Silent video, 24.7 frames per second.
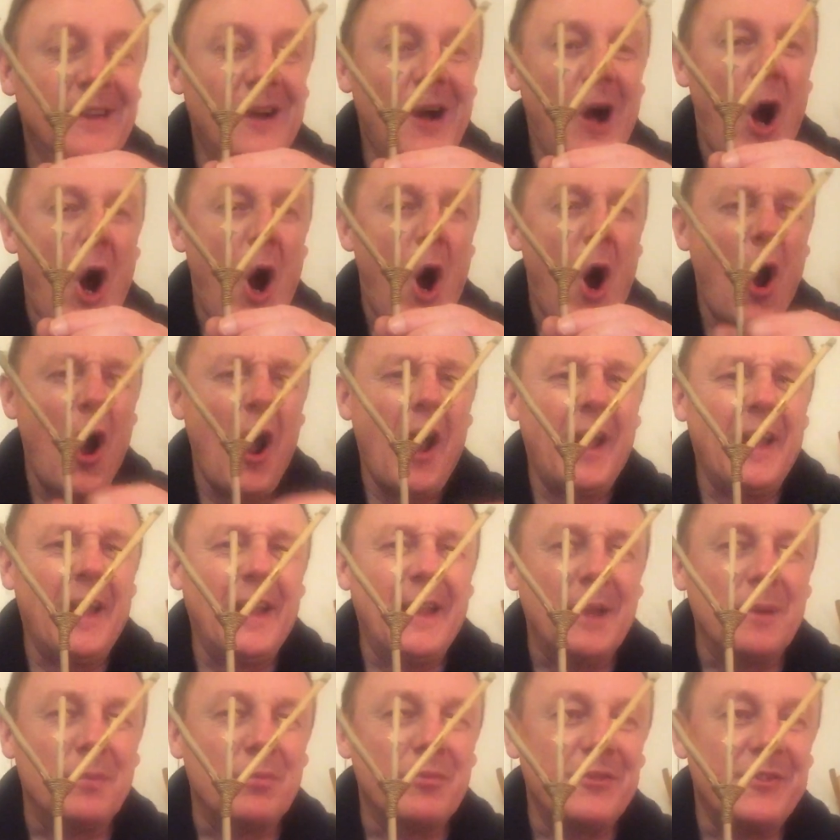
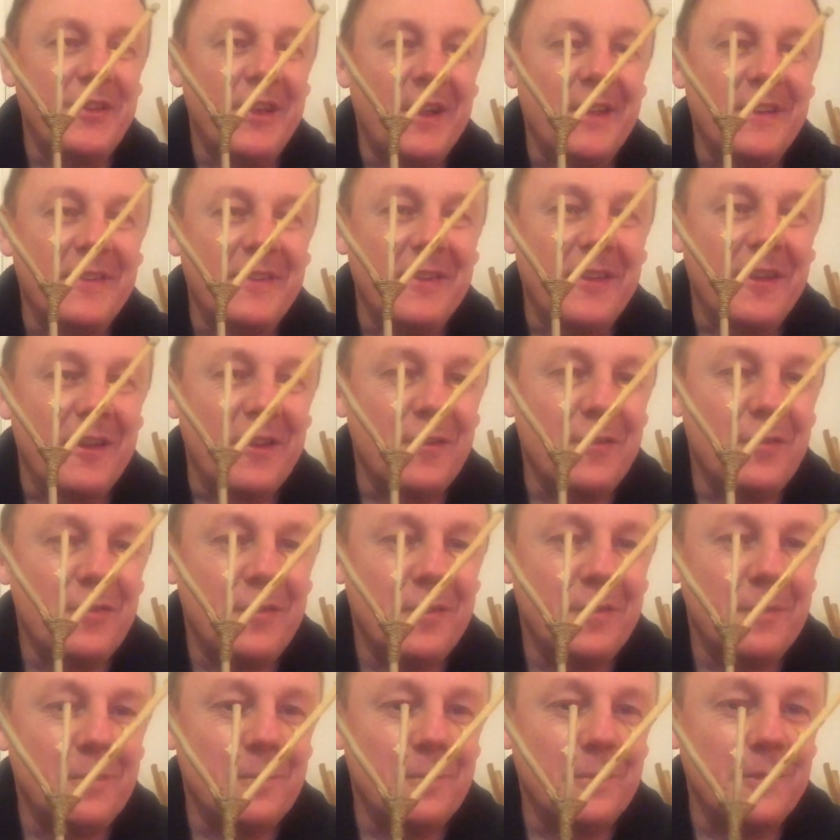highly protective,
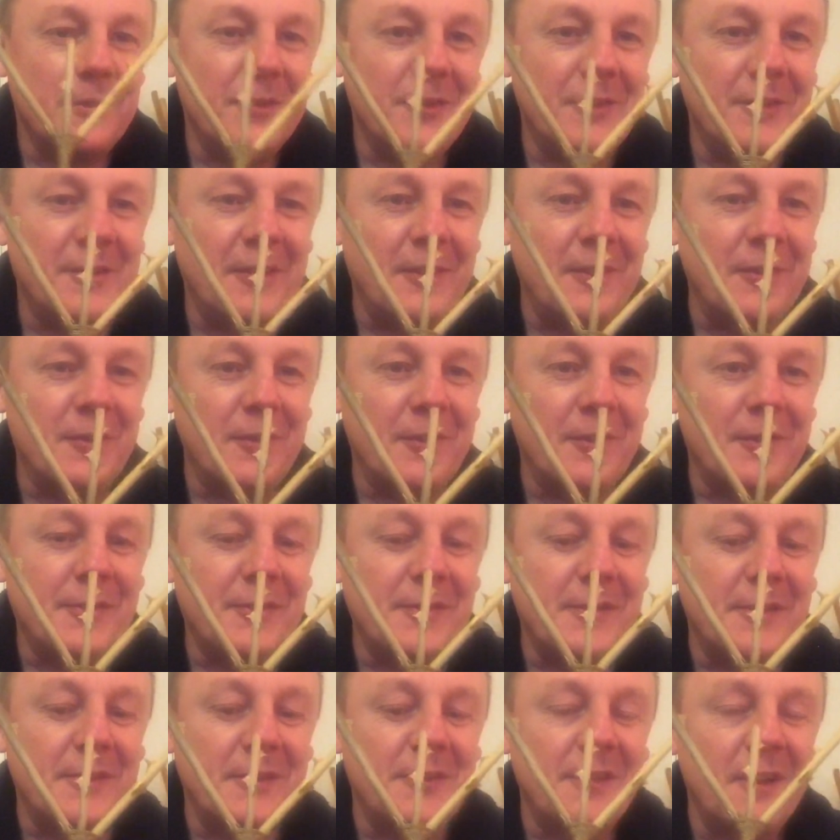which is
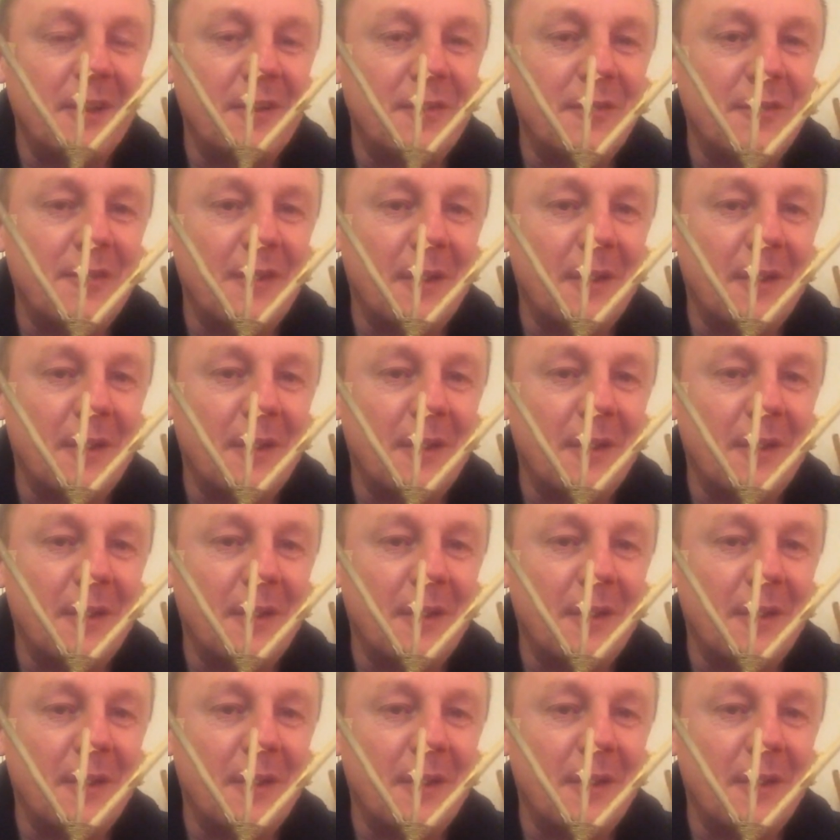interesting, isn't it?